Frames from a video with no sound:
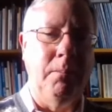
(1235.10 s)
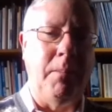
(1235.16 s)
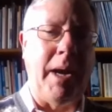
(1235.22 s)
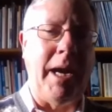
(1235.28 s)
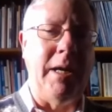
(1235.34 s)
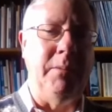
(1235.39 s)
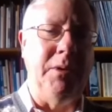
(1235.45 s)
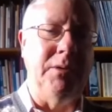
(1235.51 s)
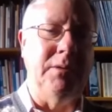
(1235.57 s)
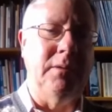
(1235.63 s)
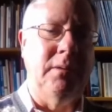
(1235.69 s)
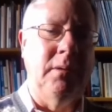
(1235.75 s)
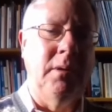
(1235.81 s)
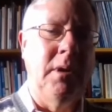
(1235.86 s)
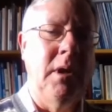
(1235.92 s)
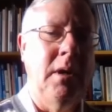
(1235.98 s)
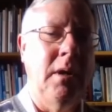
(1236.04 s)
payments.
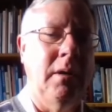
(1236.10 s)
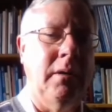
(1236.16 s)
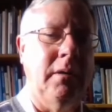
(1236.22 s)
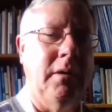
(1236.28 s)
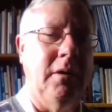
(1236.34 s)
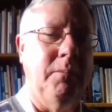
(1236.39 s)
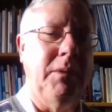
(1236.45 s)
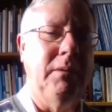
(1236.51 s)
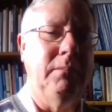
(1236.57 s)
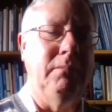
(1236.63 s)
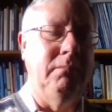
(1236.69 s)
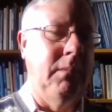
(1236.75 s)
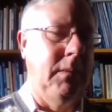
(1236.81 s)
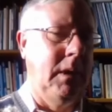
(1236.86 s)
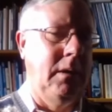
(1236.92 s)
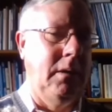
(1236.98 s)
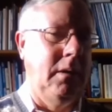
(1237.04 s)
A
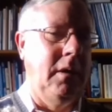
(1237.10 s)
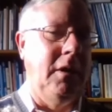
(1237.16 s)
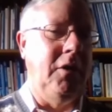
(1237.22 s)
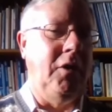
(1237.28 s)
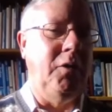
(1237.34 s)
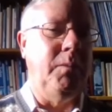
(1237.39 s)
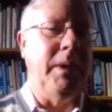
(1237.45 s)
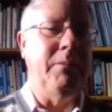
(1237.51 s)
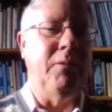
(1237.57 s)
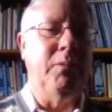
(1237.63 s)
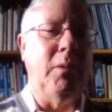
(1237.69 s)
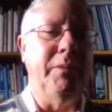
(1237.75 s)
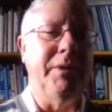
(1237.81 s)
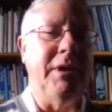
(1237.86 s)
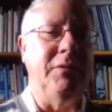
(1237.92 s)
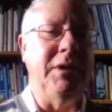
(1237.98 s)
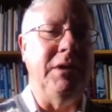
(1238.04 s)
lot of people
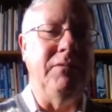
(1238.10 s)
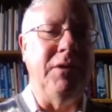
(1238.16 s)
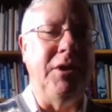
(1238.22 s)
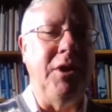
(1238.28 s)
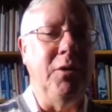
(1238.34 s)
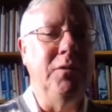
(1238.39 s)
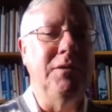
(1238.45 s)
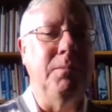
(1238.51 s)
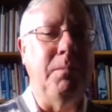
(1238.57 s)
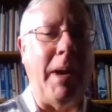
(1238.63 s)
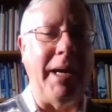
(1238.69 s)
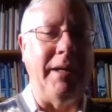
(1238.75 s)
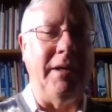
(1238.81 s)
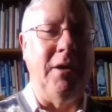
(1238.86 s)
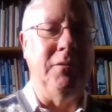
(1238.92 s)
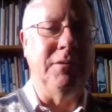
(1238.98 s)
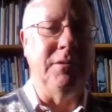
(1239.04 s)
probably don't even use
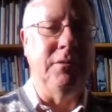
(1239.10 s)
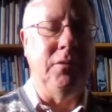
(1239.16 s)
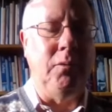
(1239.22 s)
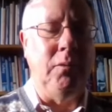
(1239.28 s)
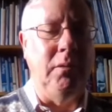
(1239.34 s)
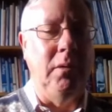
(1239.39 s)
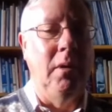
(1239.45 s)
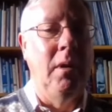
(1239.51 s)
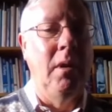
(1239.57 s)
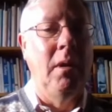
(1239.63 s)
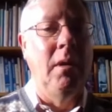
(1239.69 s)
banknotes at all.